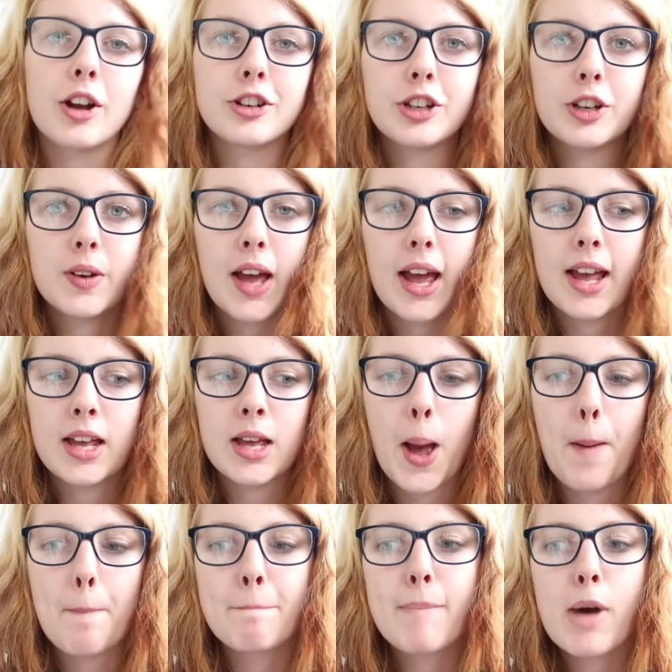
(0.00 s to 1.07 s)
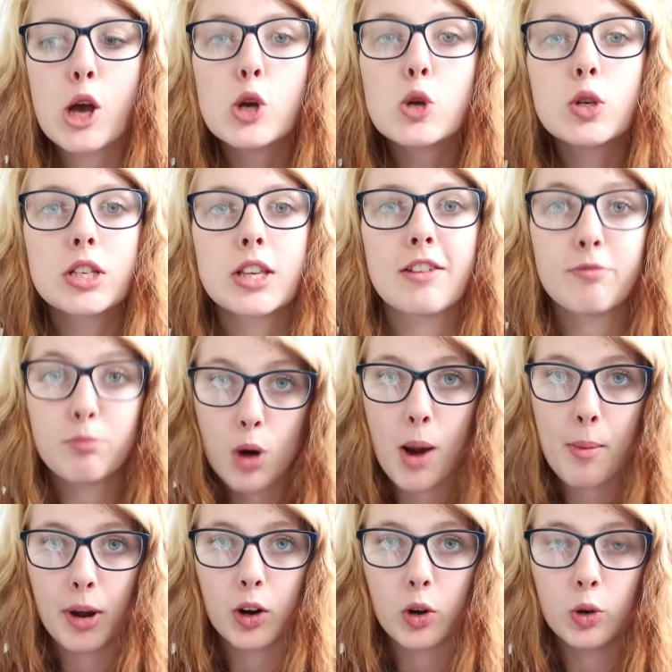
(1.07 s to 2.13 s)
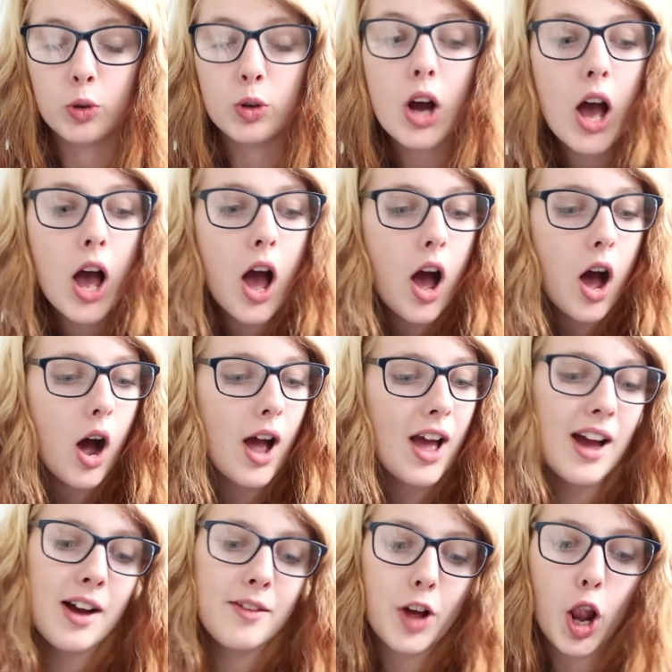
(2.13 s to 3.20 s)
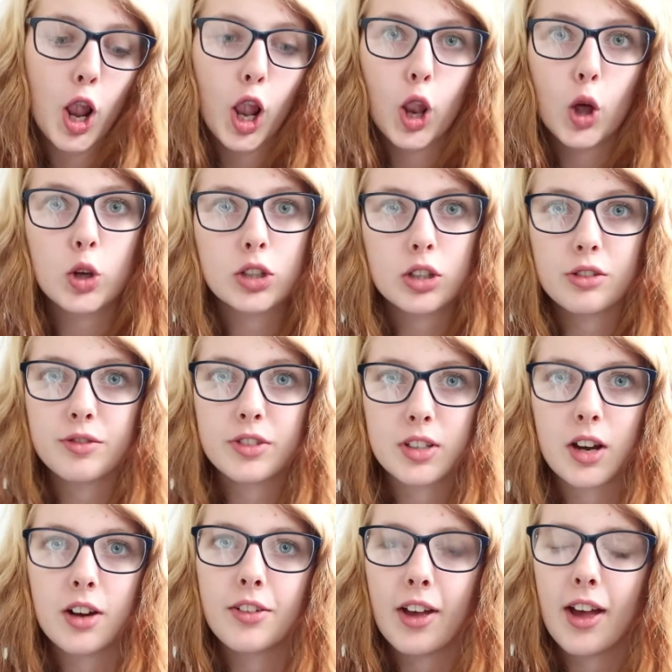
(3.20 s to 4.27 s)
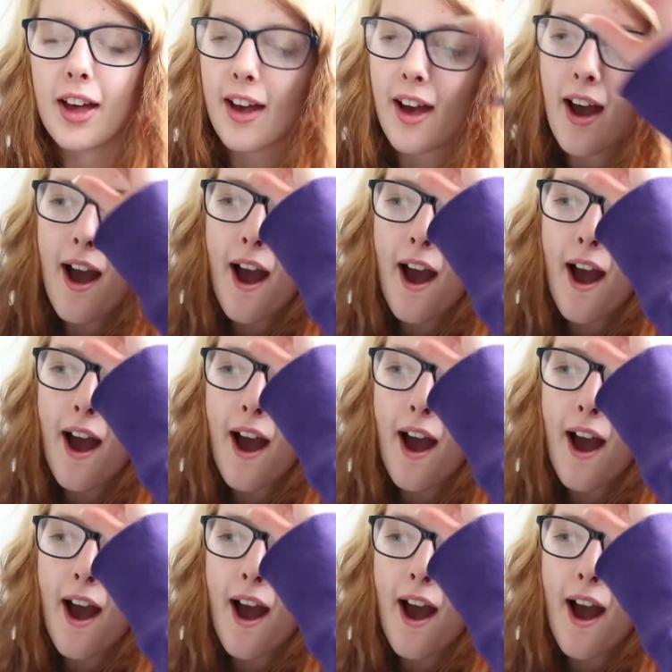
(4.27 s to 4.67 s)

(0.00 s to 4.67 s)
I'd do a massive Primark haul. I have a lot of stuff here.